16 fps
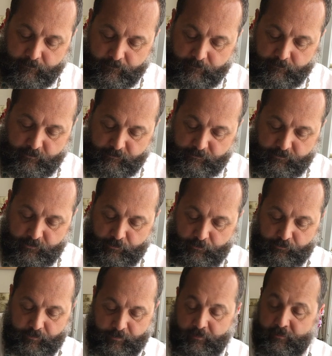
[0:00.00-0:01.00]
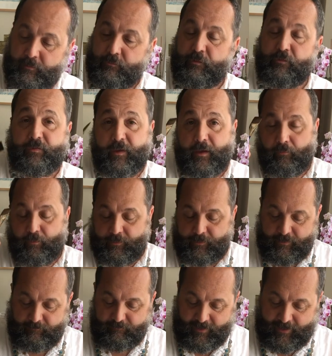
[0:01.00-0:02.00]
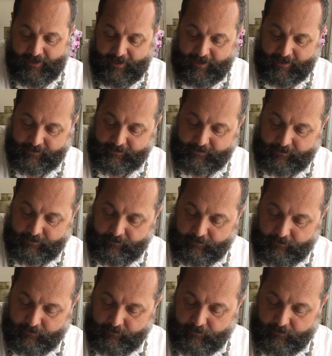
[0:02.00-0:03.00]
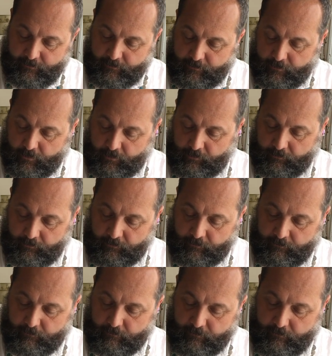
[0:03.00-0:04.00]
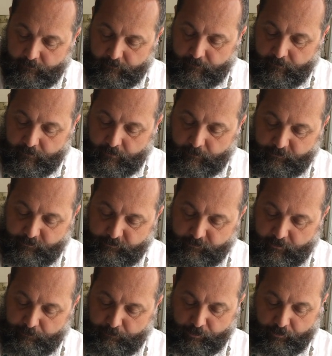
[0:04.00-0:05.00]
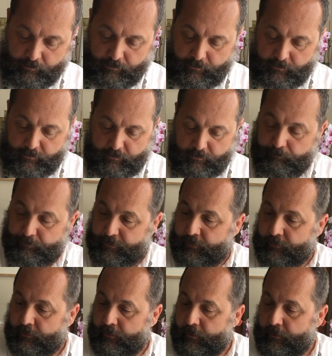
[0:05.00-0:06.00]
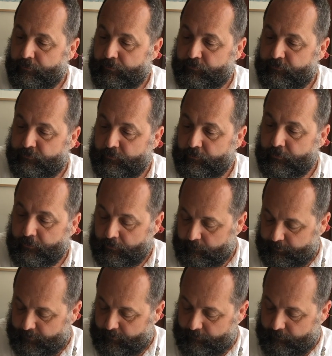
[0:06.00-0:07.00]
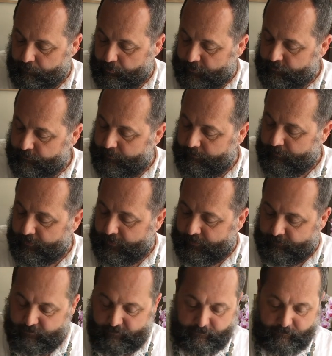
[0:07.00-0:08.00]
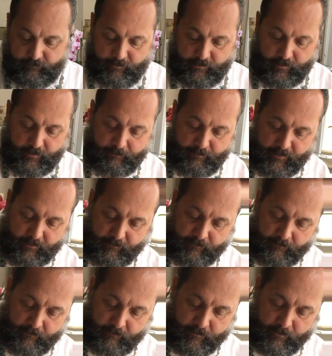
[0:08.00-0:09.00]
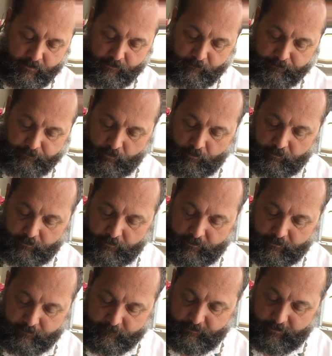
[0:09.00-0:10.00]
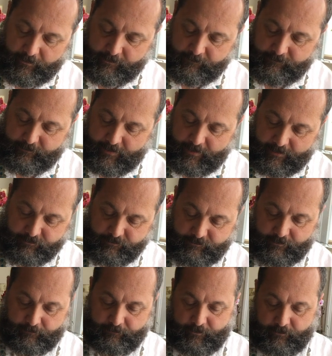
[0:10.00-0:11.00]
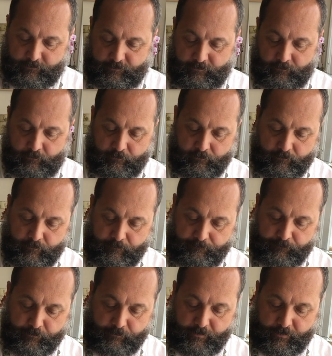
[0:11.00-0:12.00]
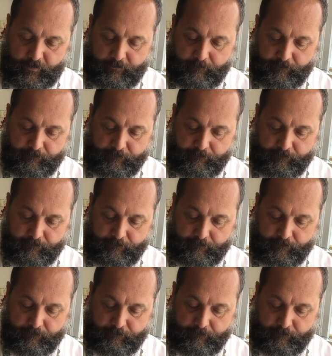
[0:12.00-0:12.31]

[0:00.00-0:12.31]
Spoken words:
just using, do you see how I didn't even add any color? I'm just going to put a little bit, there's still a little bit on the brush. Maybe I'll add just a tiny bit, and I'll throw a little tiny dash down there too, okay?